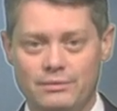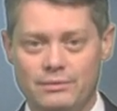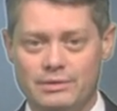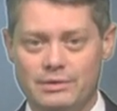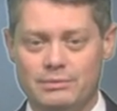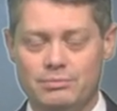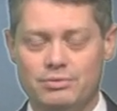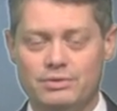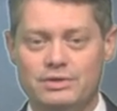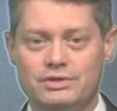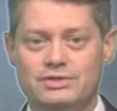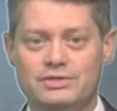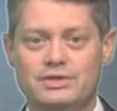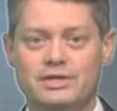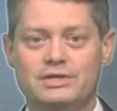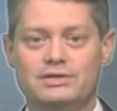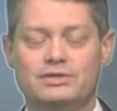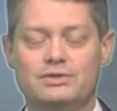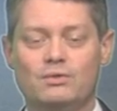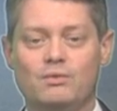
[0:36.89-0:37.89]
We
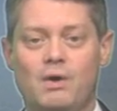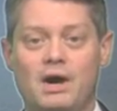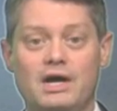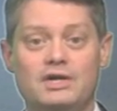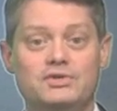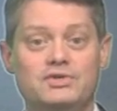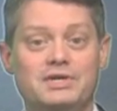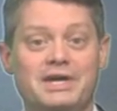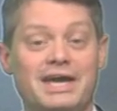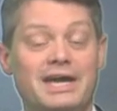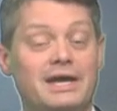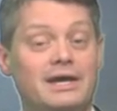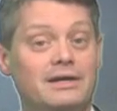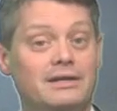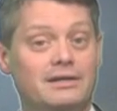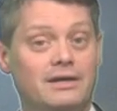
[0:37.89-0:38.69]
appreciate you watching and